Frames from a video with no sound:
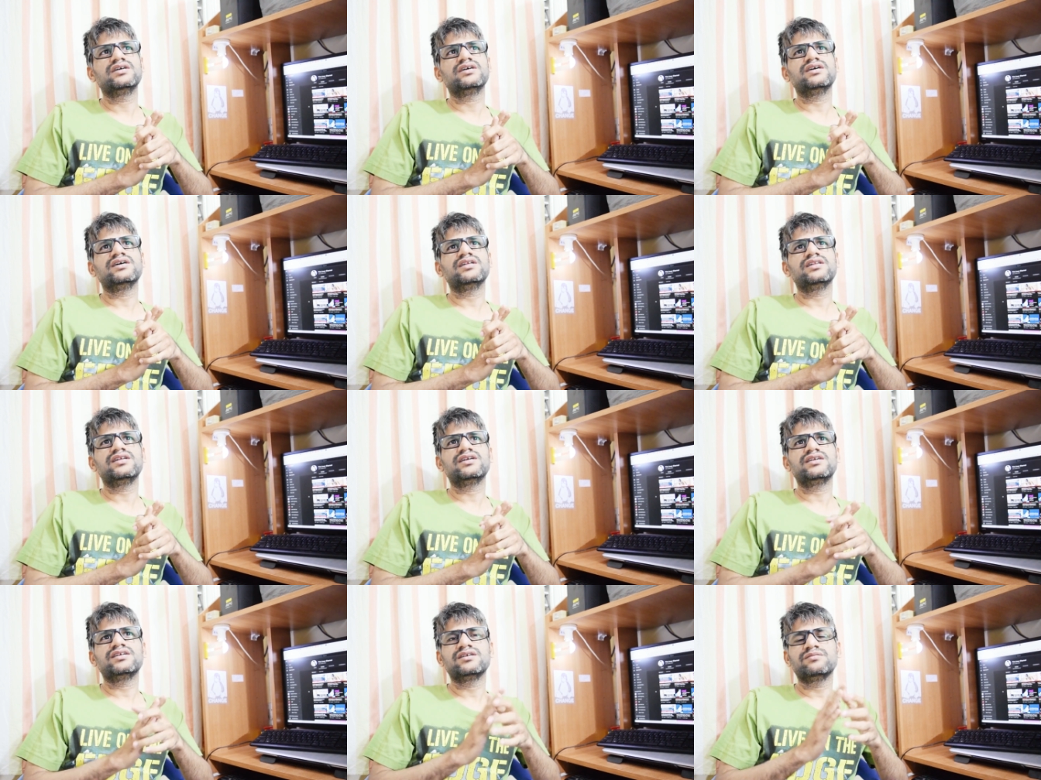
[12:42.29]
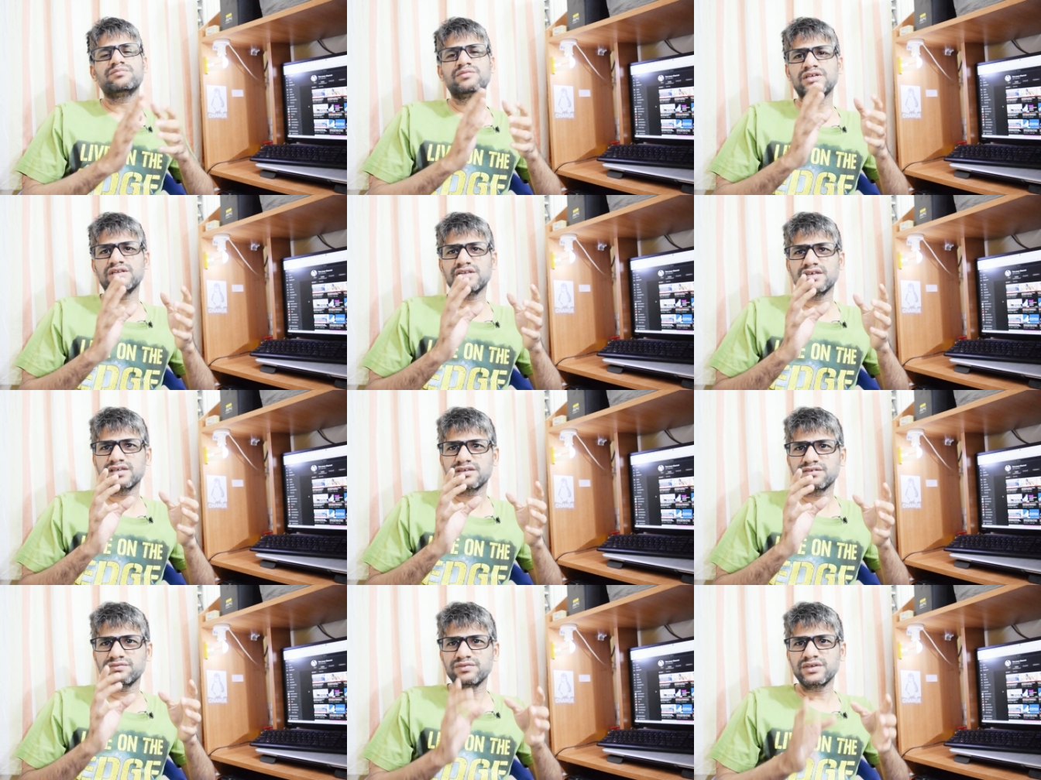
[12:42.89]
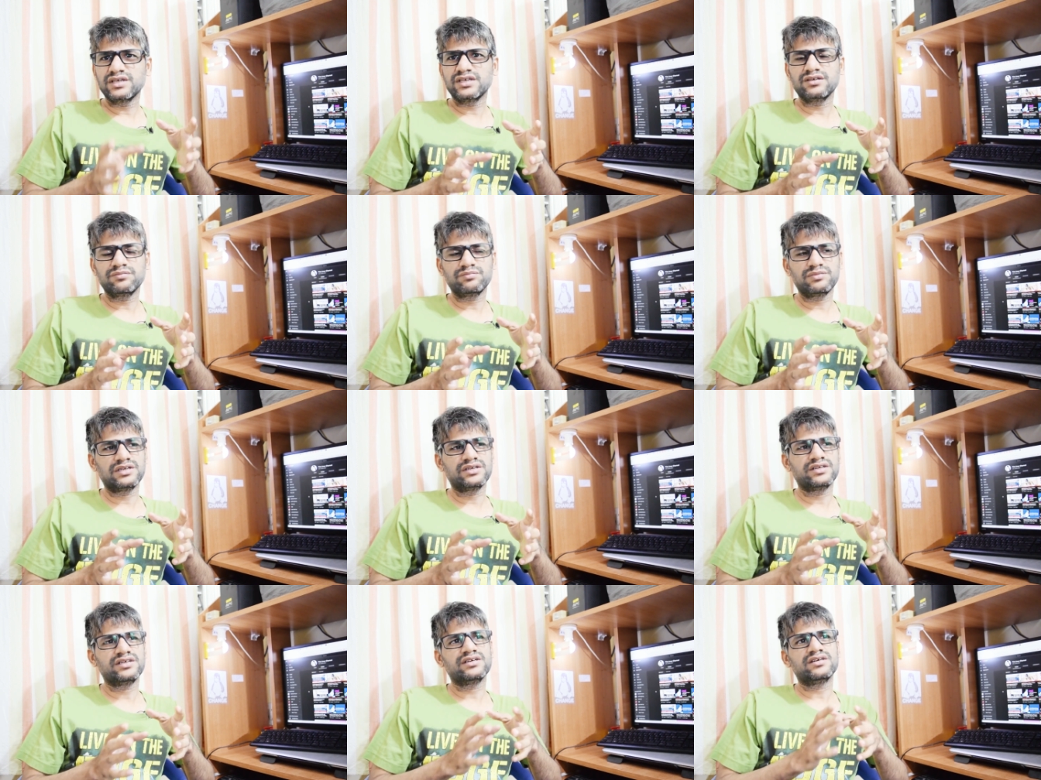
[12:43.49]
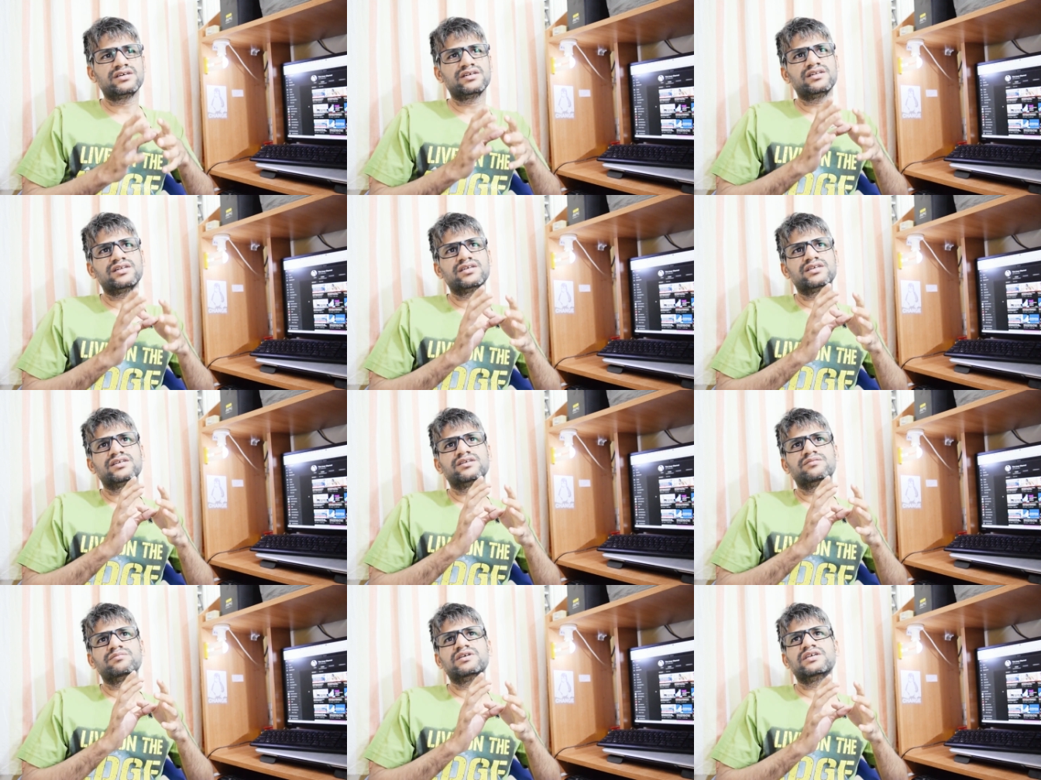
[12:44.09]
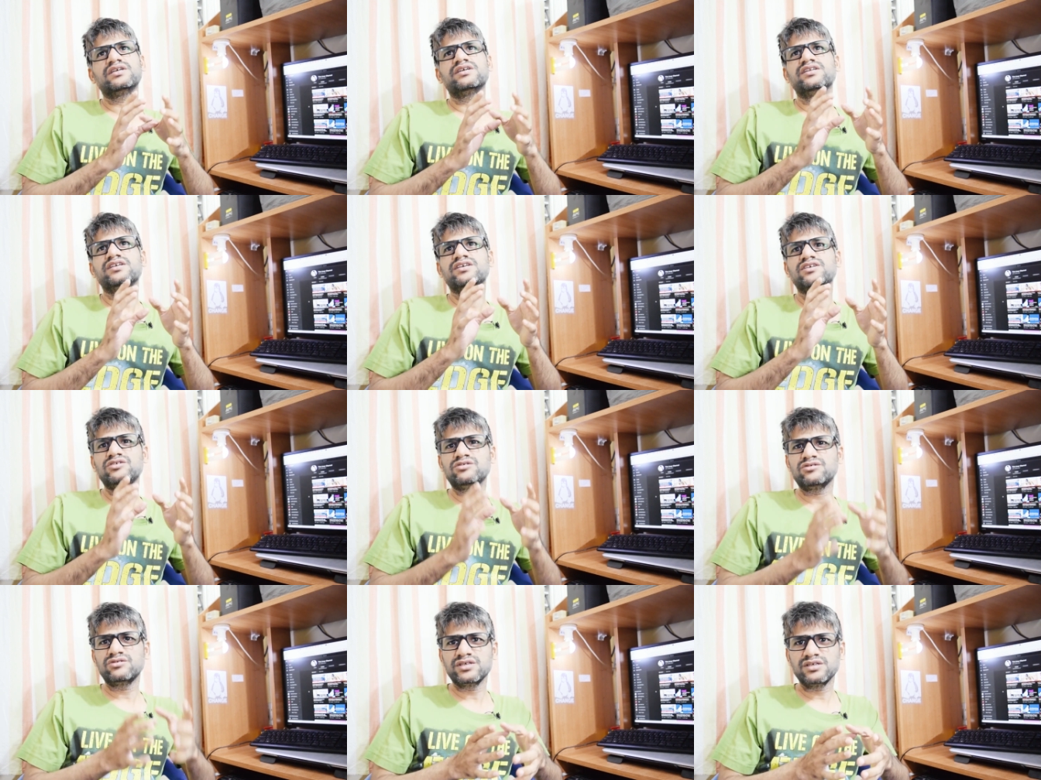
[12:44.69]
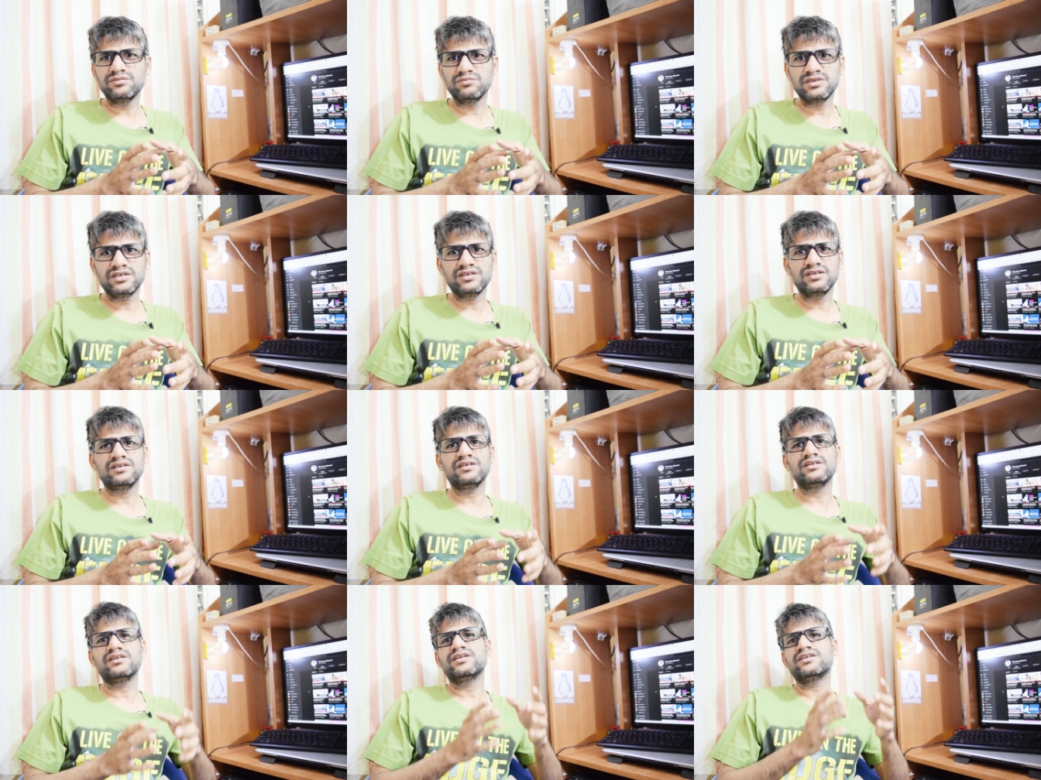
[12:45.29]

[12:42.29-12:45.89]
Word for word: uh, let it be like Wikipedia, let it be any Udemy,